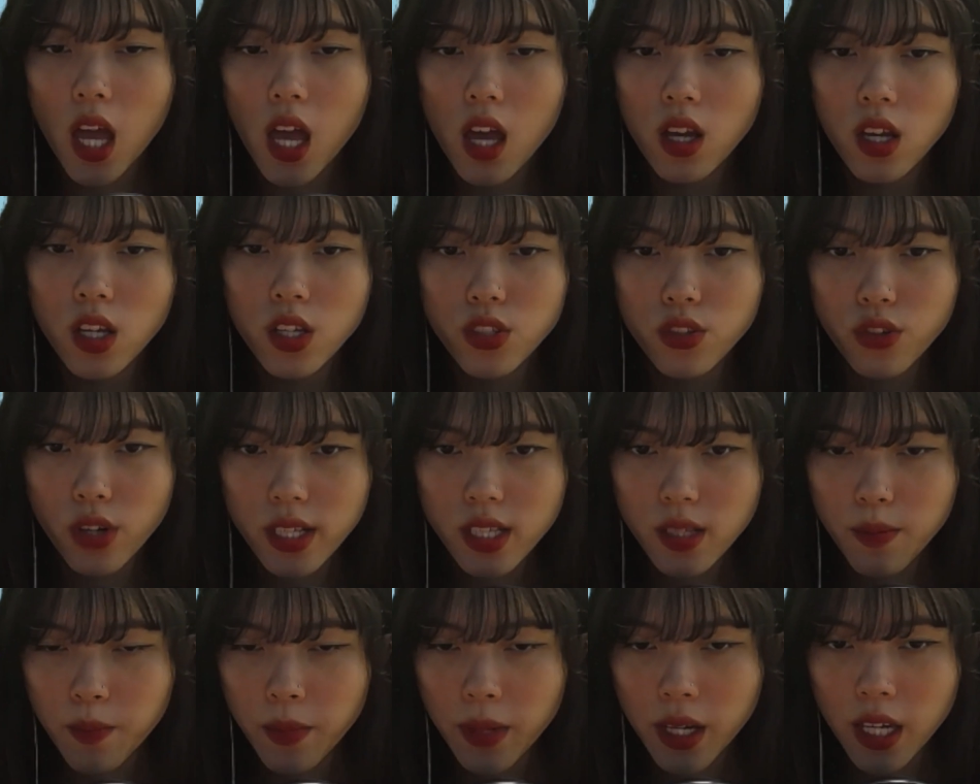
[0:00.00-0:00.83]

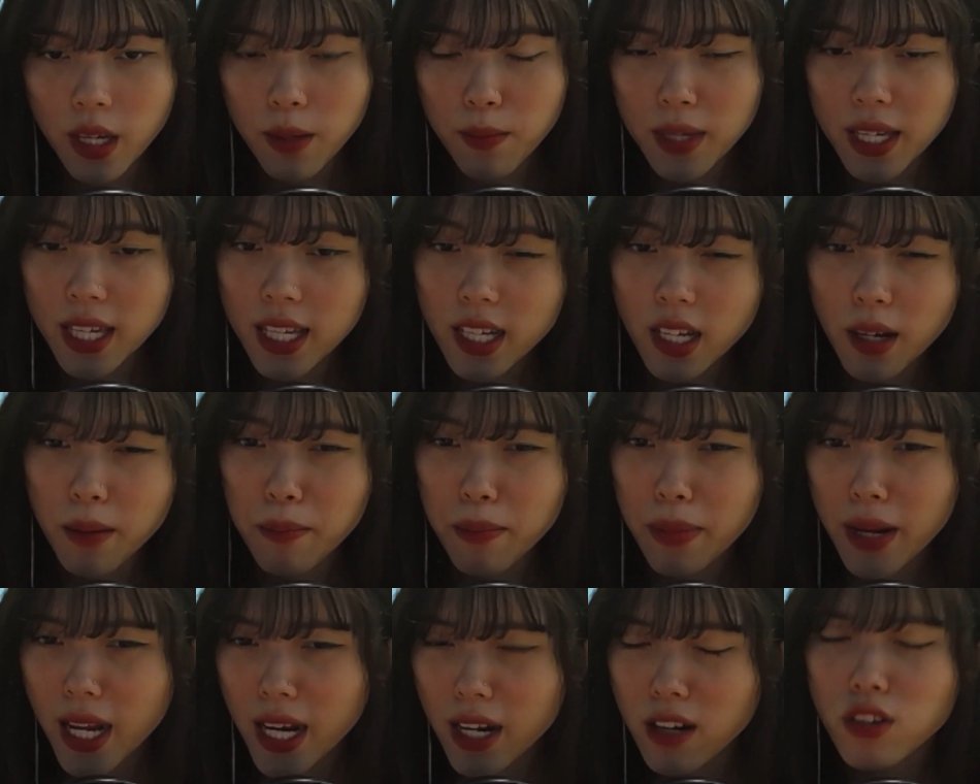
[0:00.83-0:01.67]
Truss may be
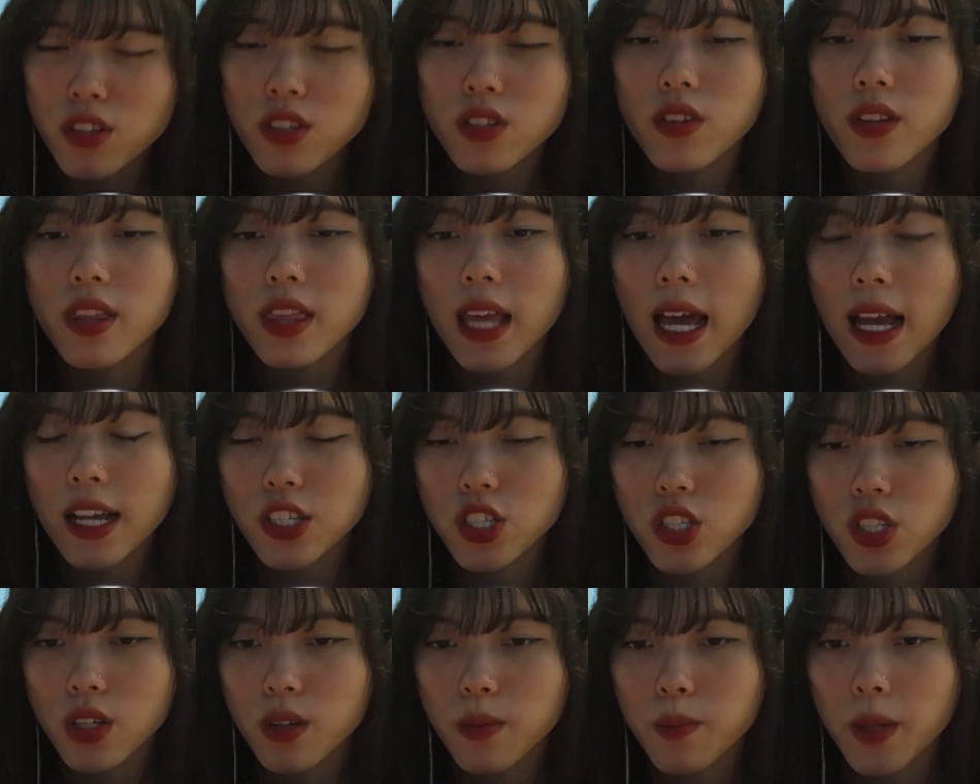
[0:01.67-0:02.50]
compared to
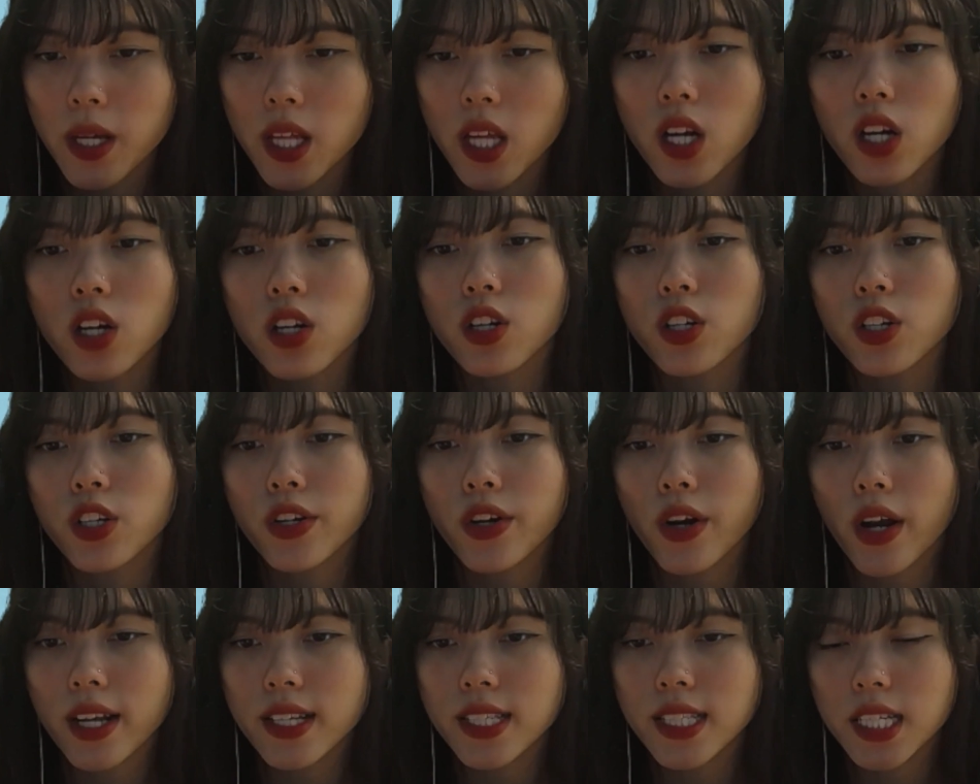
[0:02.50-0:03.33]
Thatcher, but her
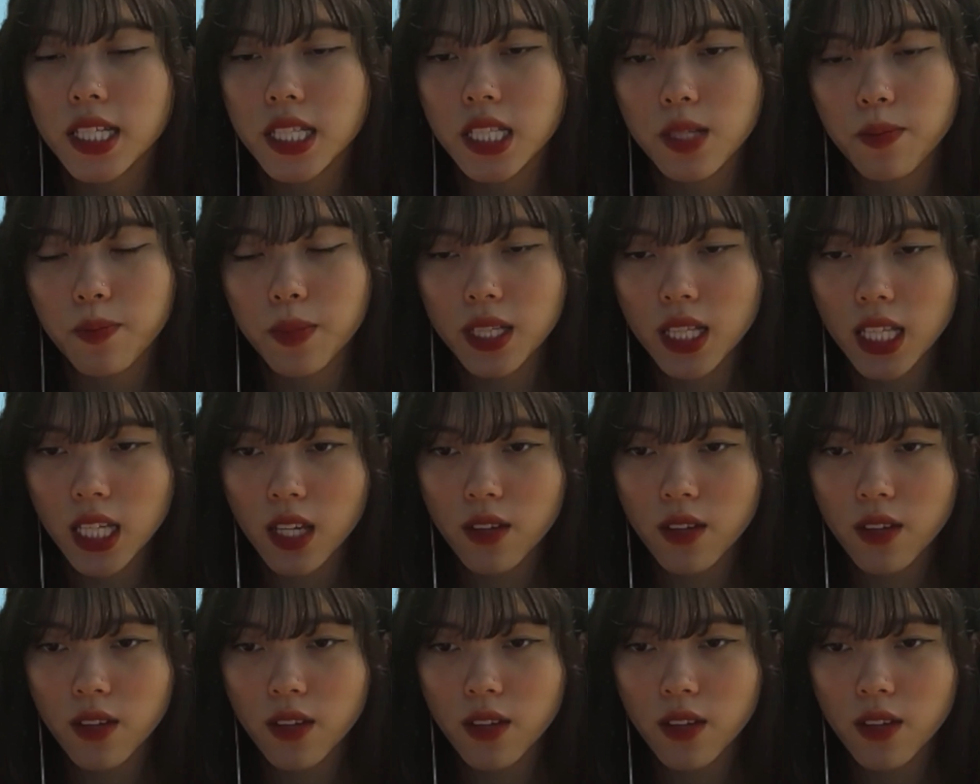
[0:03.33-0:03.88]
critics believe